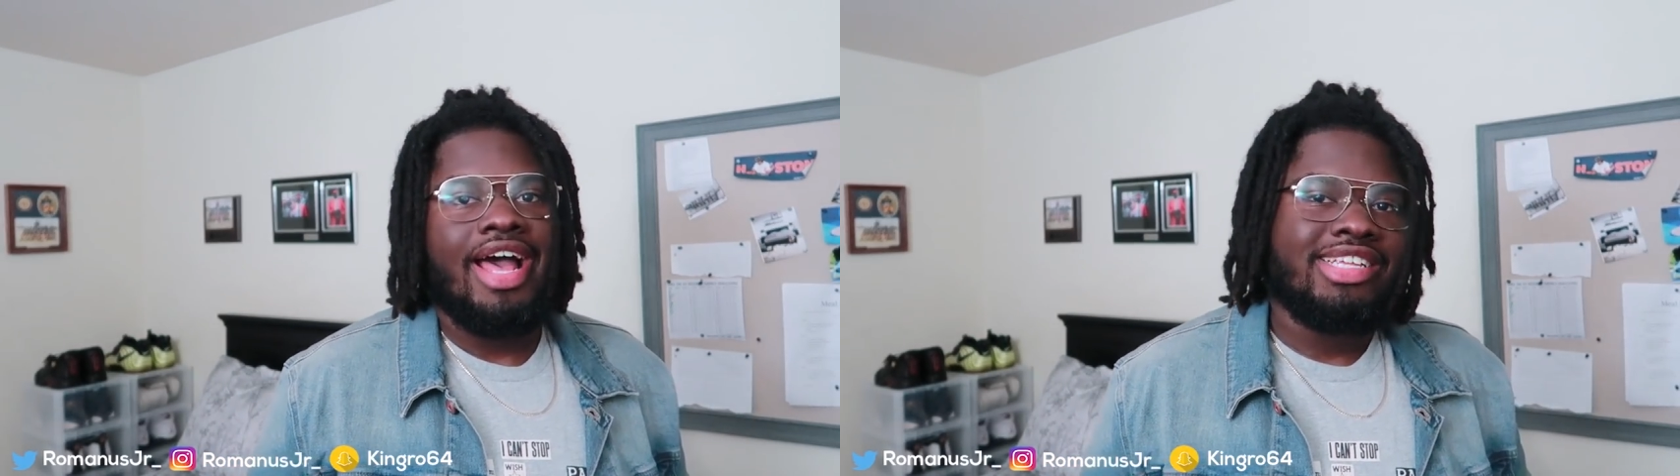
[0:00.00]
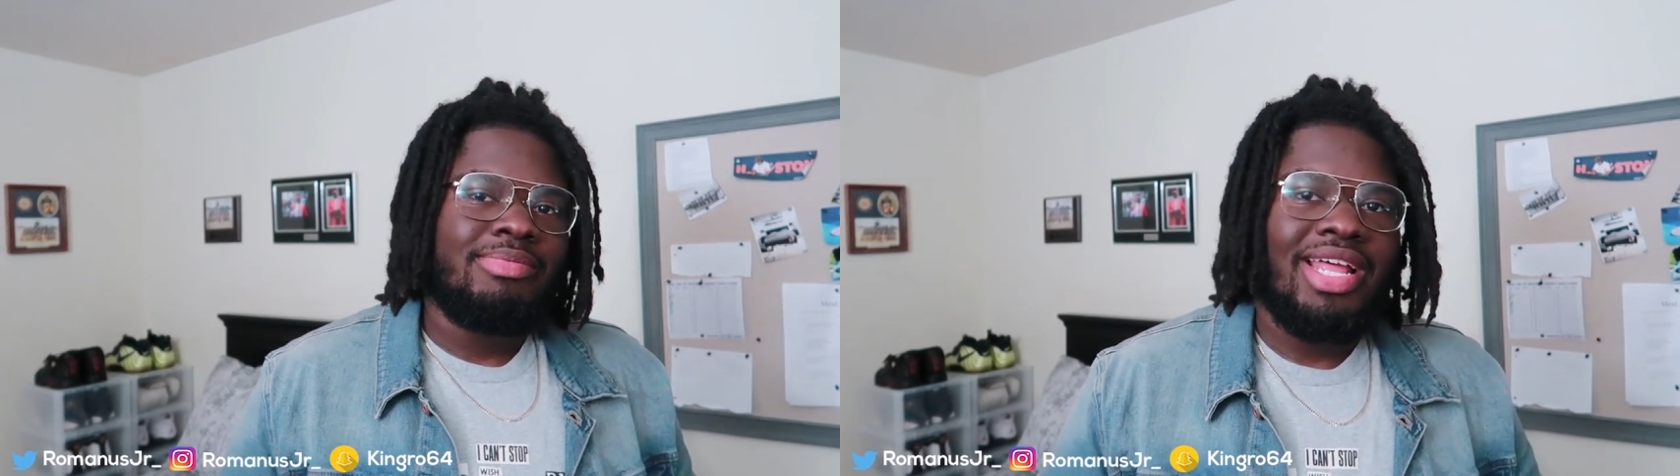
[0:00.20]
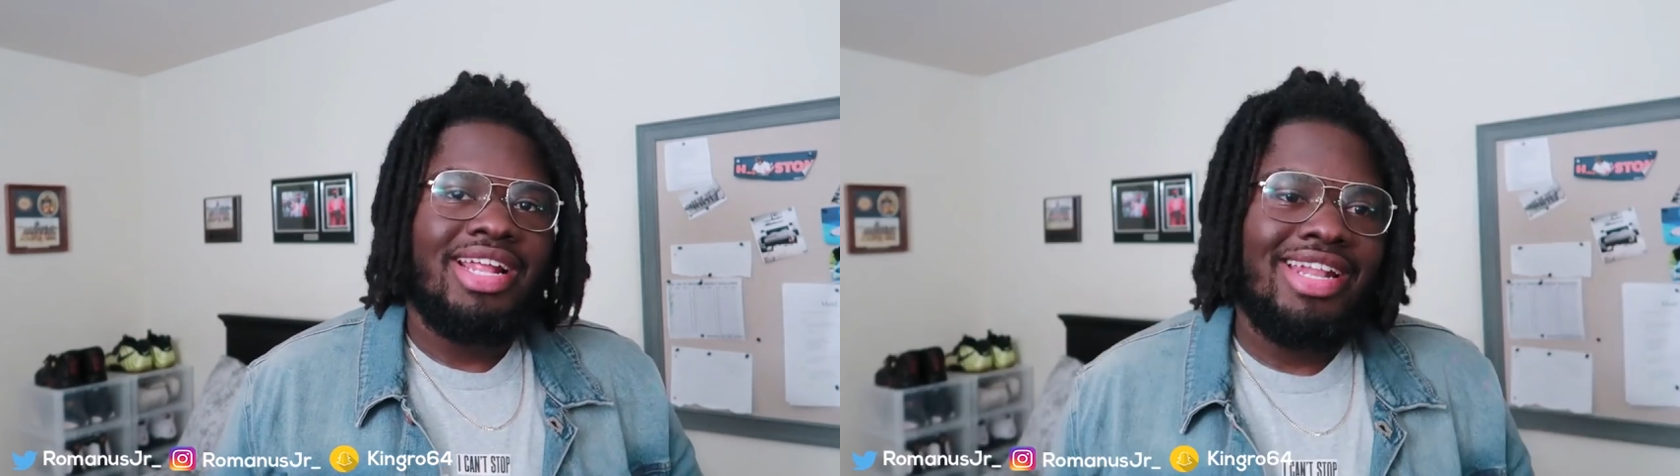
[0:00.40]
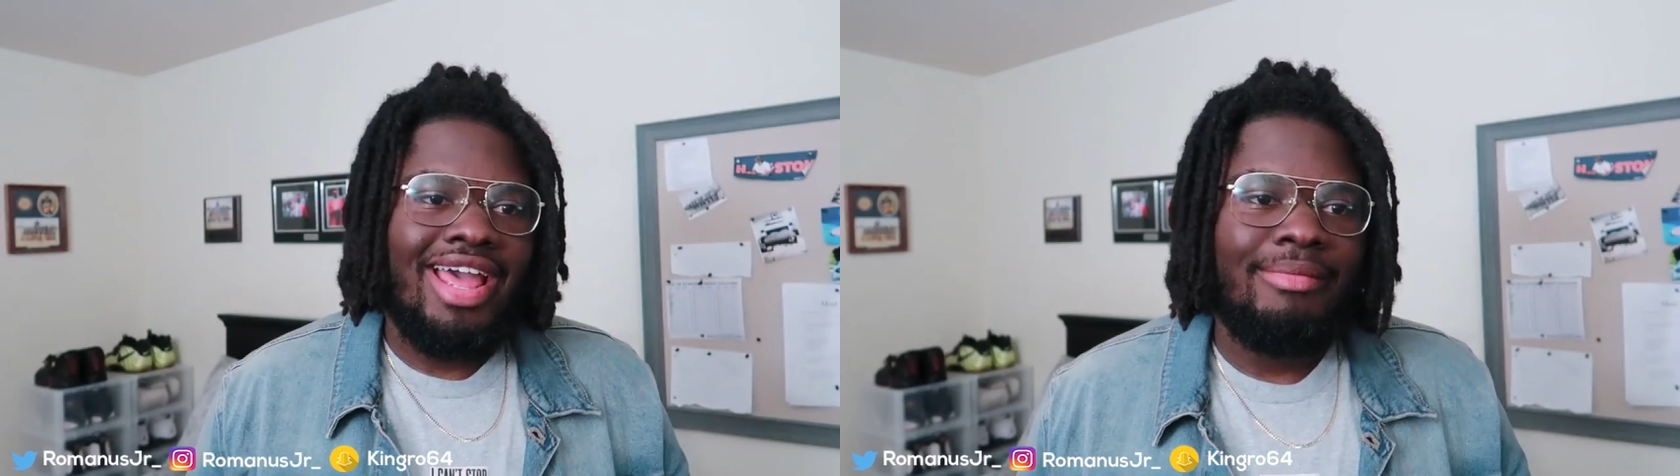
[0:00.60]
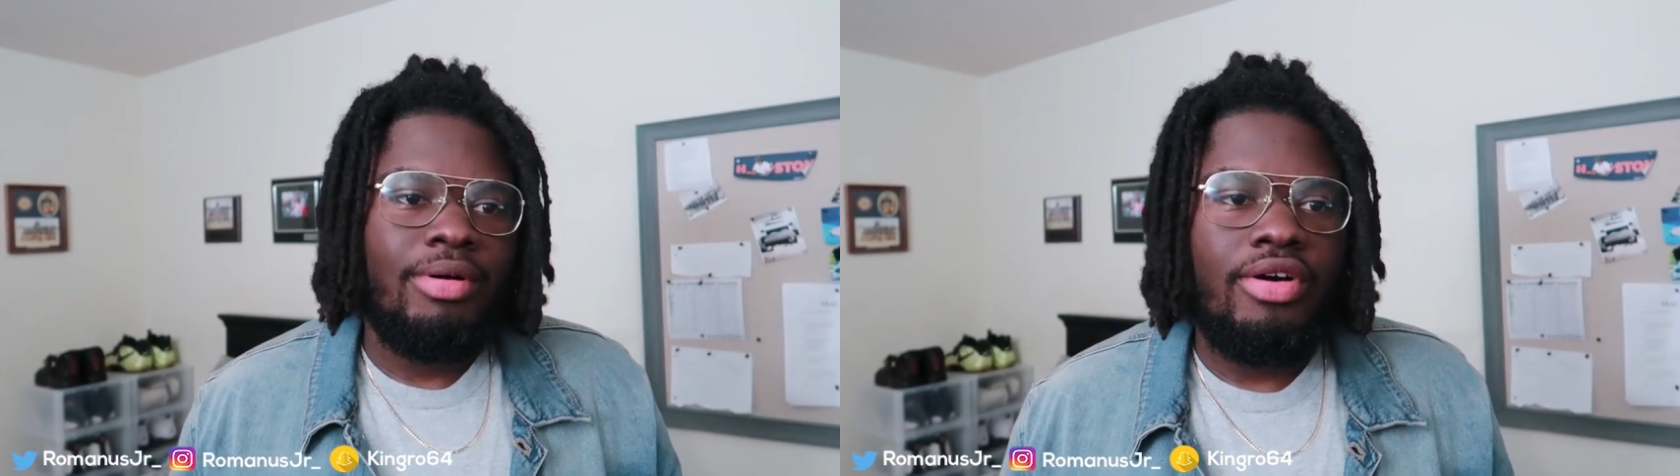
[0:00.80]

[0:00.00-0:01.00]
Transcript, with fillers: I explained that